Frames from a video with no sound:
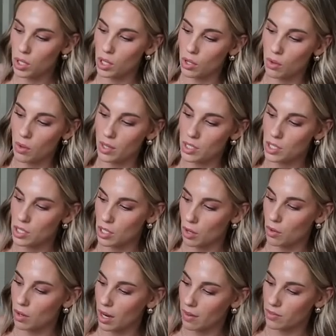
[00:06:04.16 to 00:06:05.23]
cute,
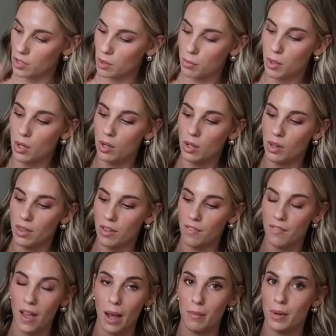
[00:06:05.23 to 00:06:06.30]
so comfortable. The
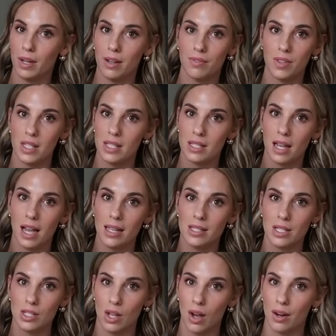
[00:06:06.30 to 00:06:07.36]
fabric of this, guys,
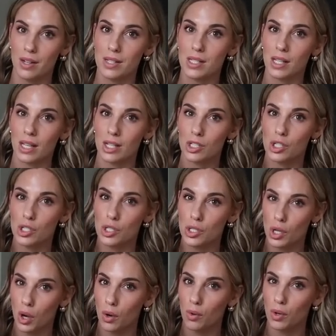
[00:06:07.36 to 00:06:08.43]
is honestly
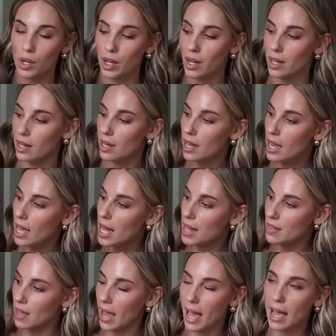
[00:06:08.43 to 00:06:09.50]
so good.
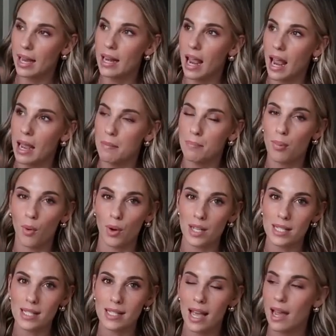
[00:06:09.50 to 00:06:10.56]
They had a
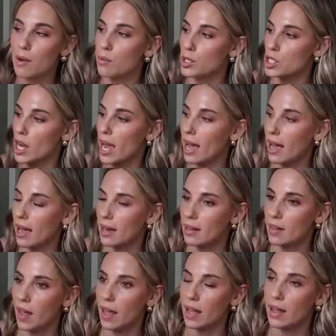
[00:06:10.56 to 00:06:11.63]
boys set, which
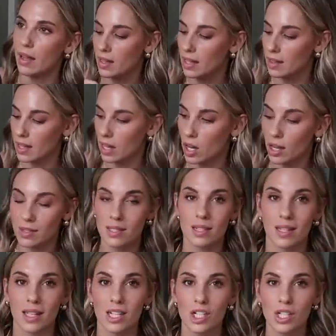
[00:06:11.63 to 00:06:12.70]
had like, like
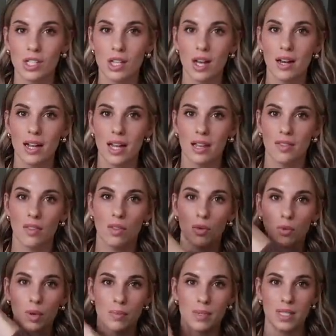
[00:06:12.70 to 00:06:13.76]
constellations on it. And then the
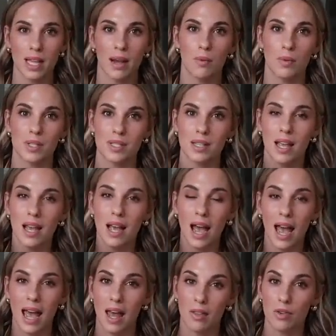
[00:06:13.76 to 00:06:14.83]
rib set was
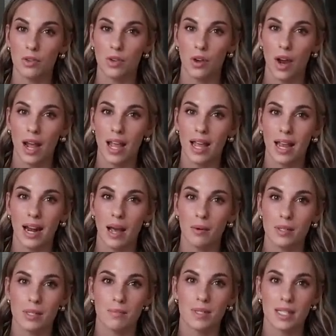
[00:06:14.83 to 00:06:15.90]
a heather gray and I
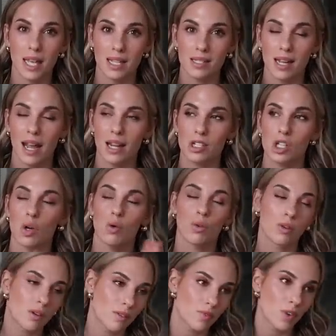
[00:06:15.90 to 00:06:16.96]
was obsessed. I actually
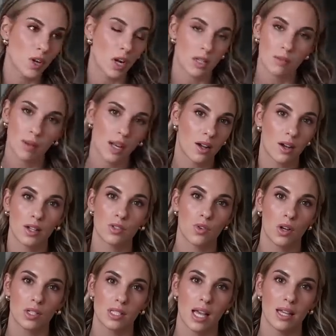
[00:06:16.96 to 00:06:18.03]
ordered them for Knox while I got his
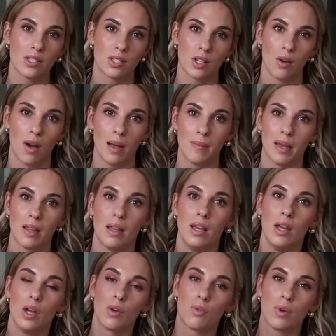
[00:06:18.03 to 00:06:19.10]
wrong size, so I might
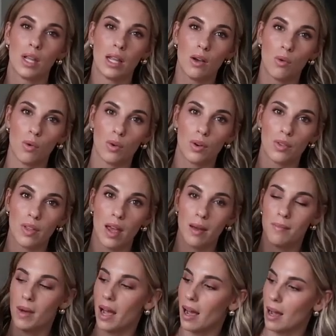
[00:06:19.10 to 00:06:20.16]
reorder
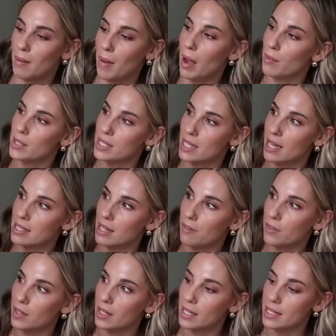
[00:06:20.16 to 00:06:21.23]
them. Um, I would say
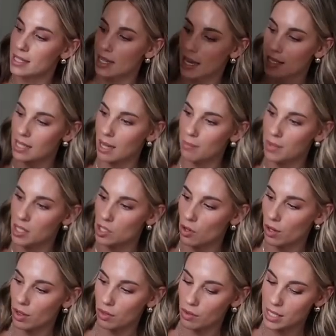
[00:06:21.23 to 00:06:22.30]
definitely size up. These
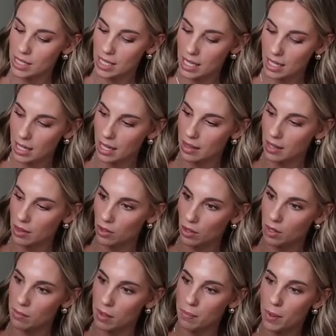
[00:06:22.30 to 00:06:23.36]
are a 3T and I think they're
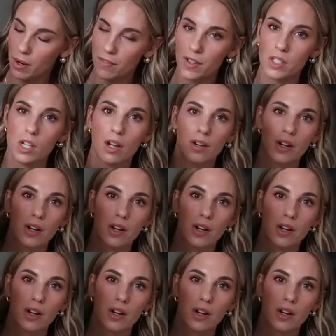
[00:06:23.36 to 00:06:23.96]
gonna be perfect on